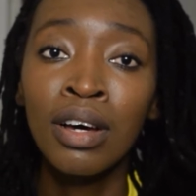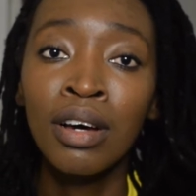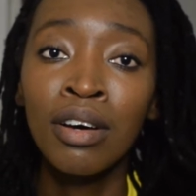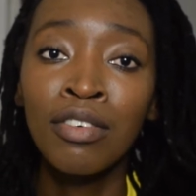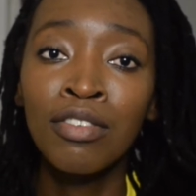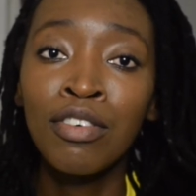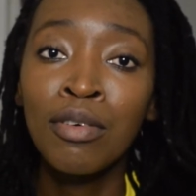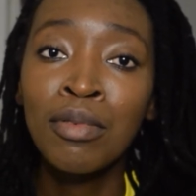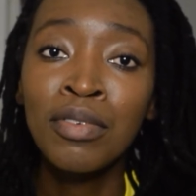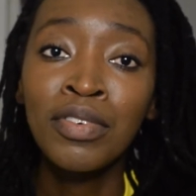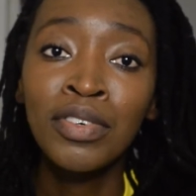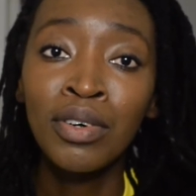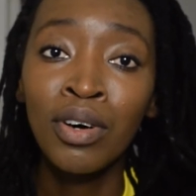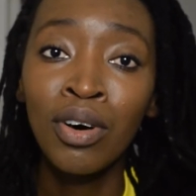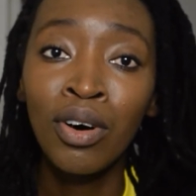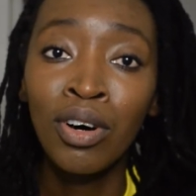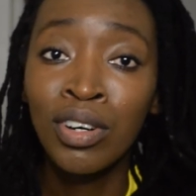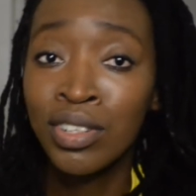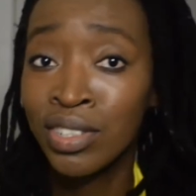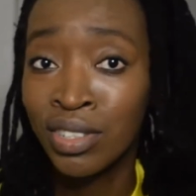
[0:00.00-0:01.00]
form of an
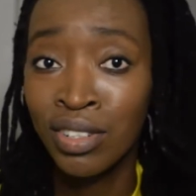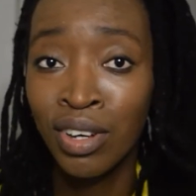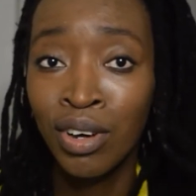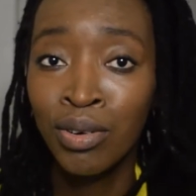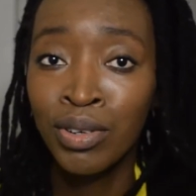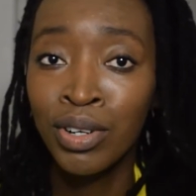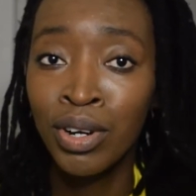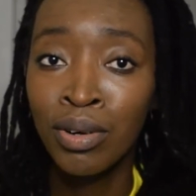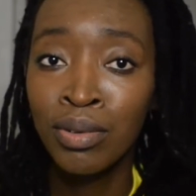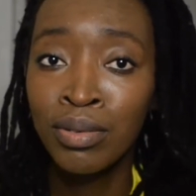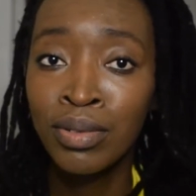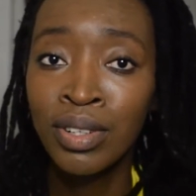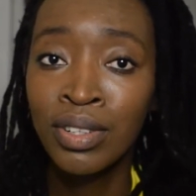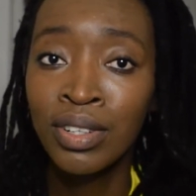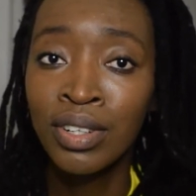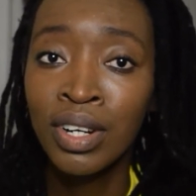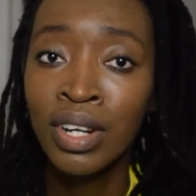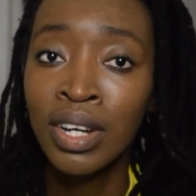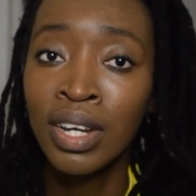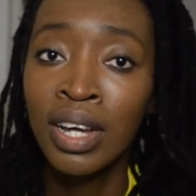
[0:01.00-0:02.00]
oxycodone.
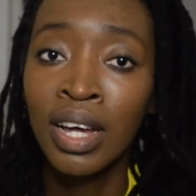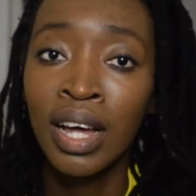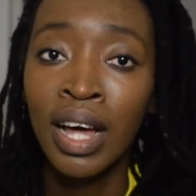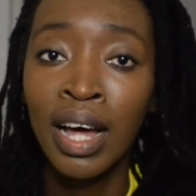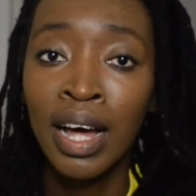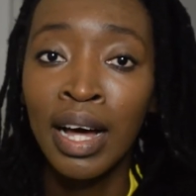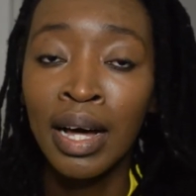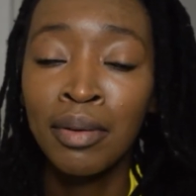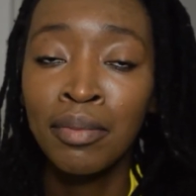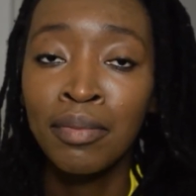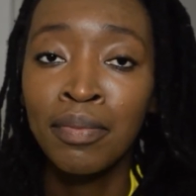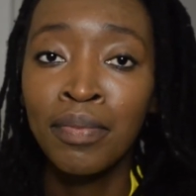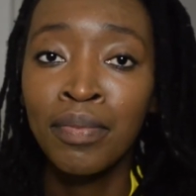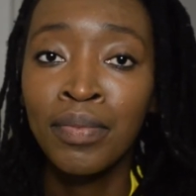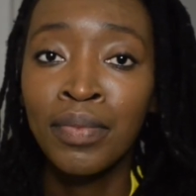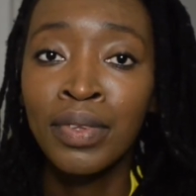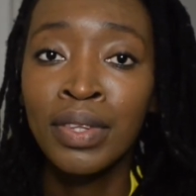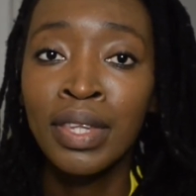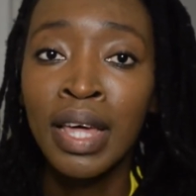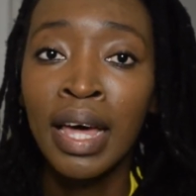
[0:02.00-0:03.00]

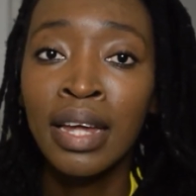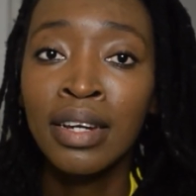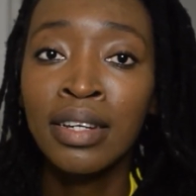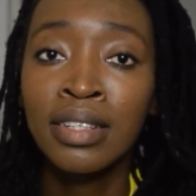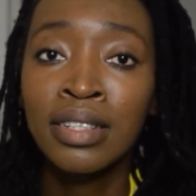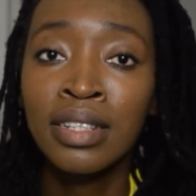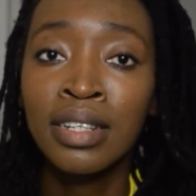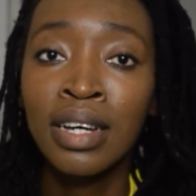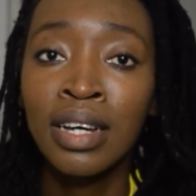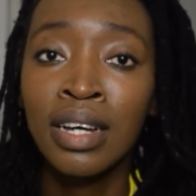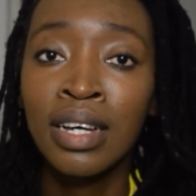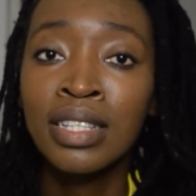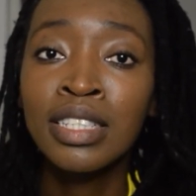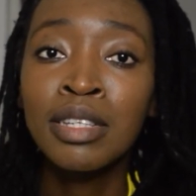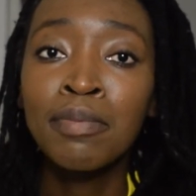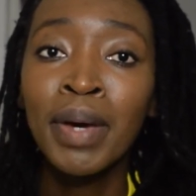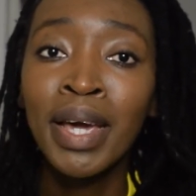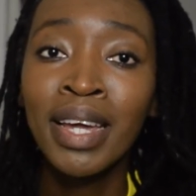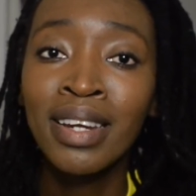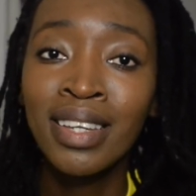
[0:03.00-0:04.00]
It's
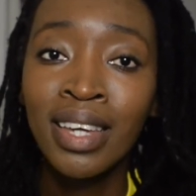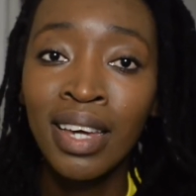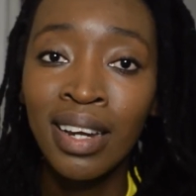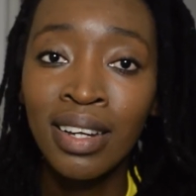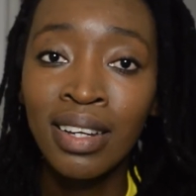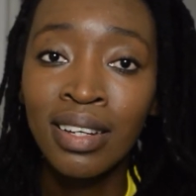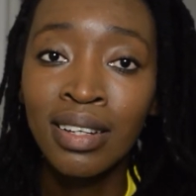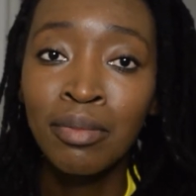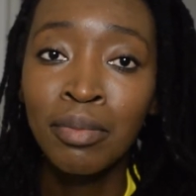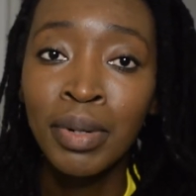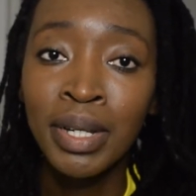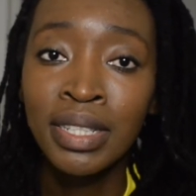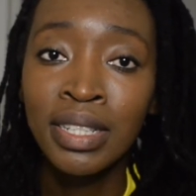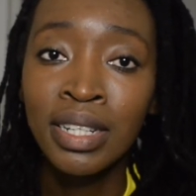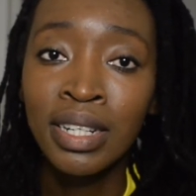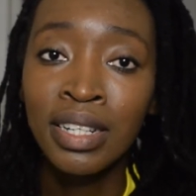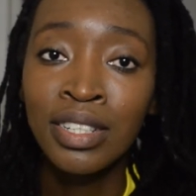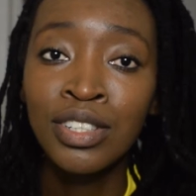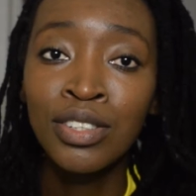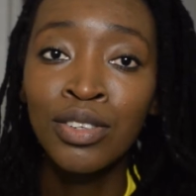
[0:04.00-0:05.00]
a painkiller,
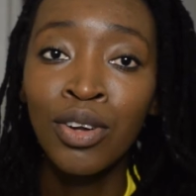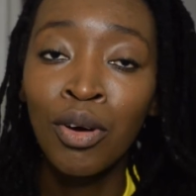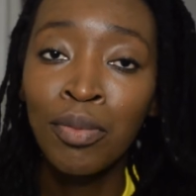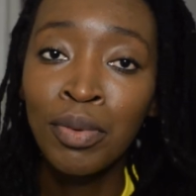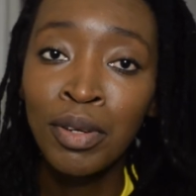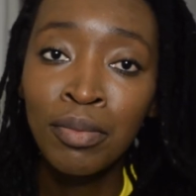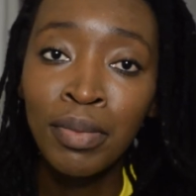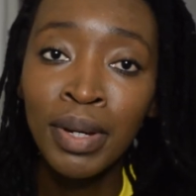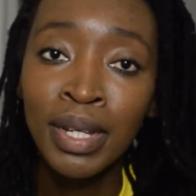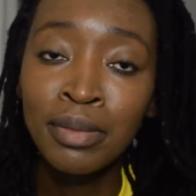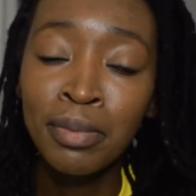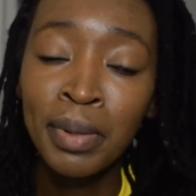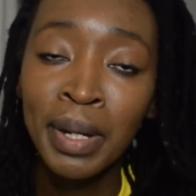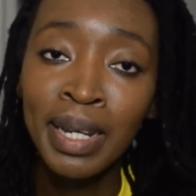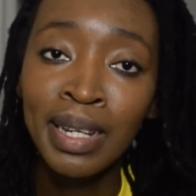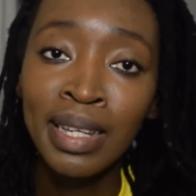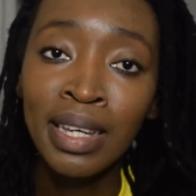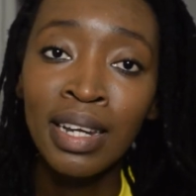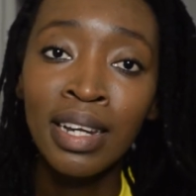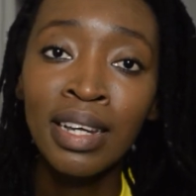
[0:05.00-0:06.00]
basically. an opiate-based
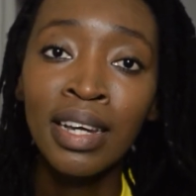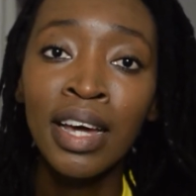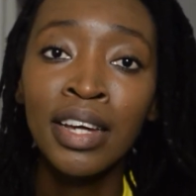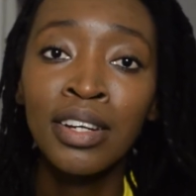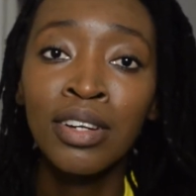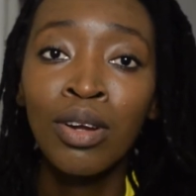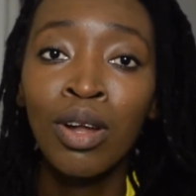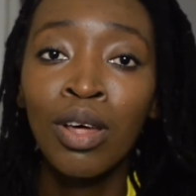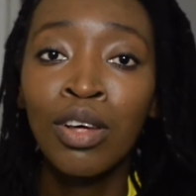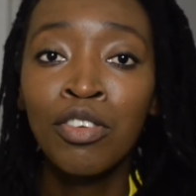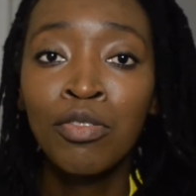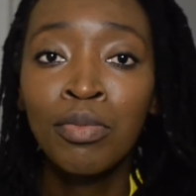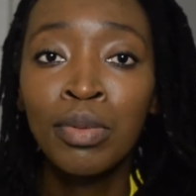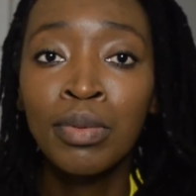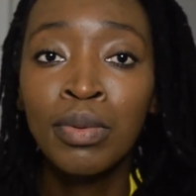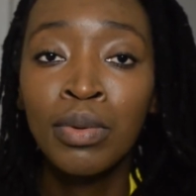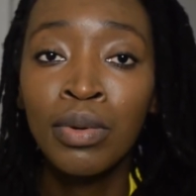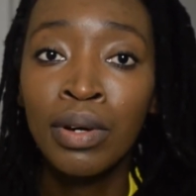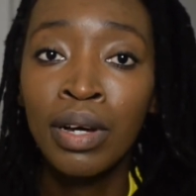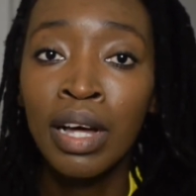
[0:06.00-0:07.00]
painkiller, and a lot of
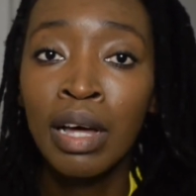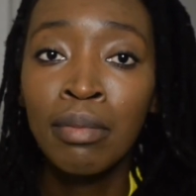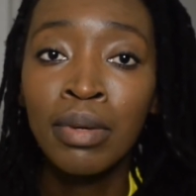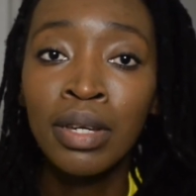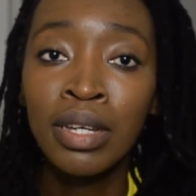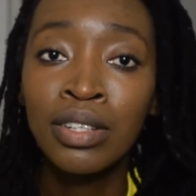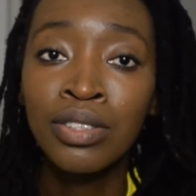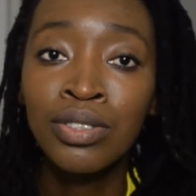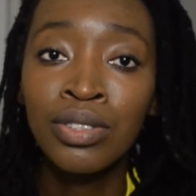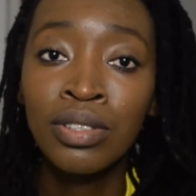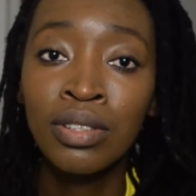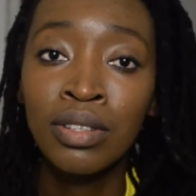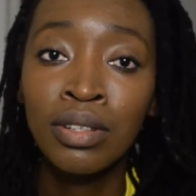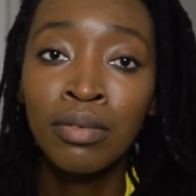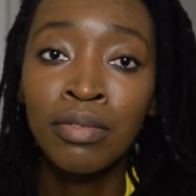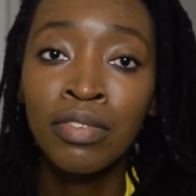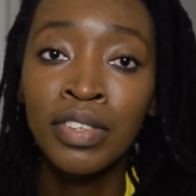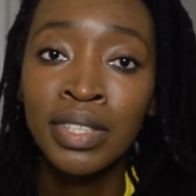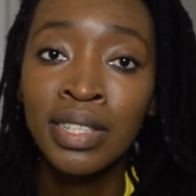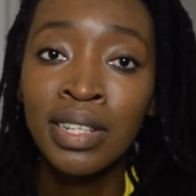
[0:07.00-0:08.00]
people were coming into
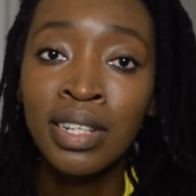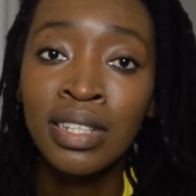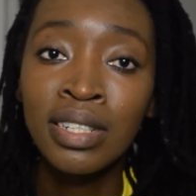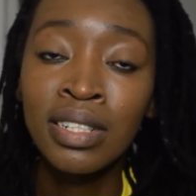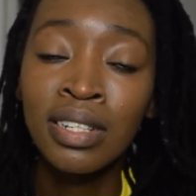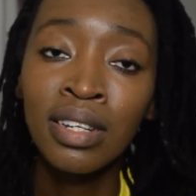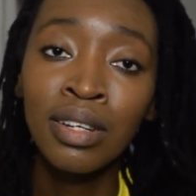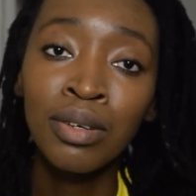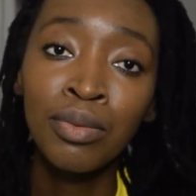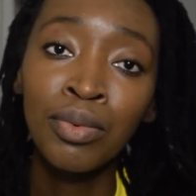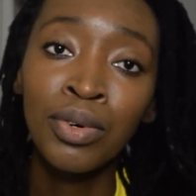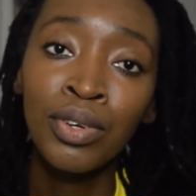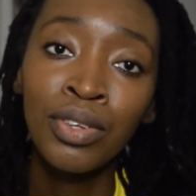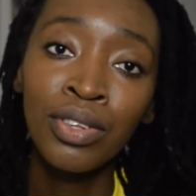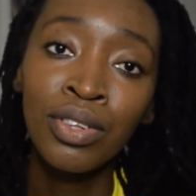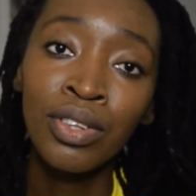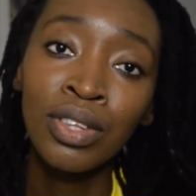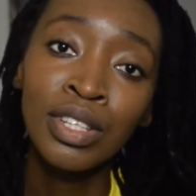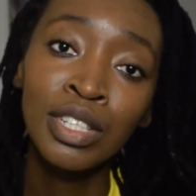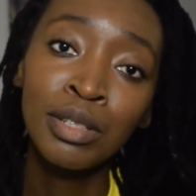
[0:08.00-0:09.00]
the facility
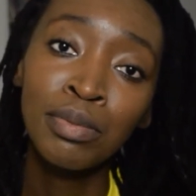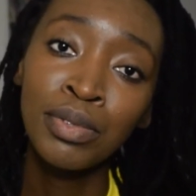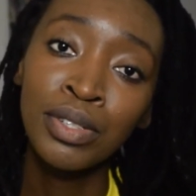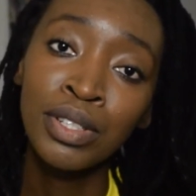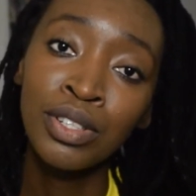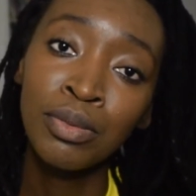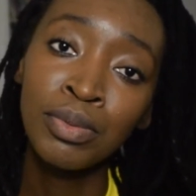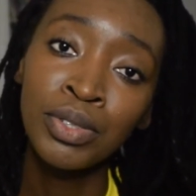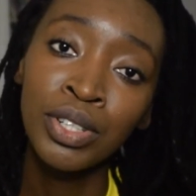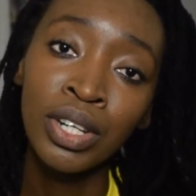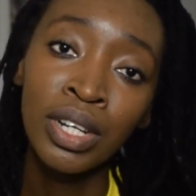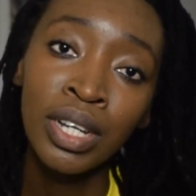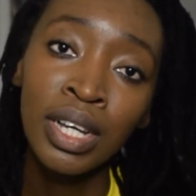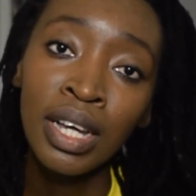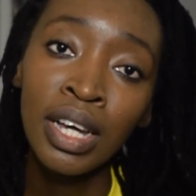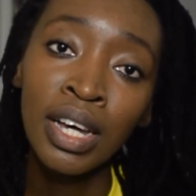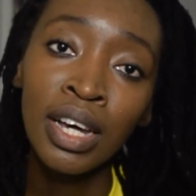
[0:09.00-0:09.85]
with this prescription.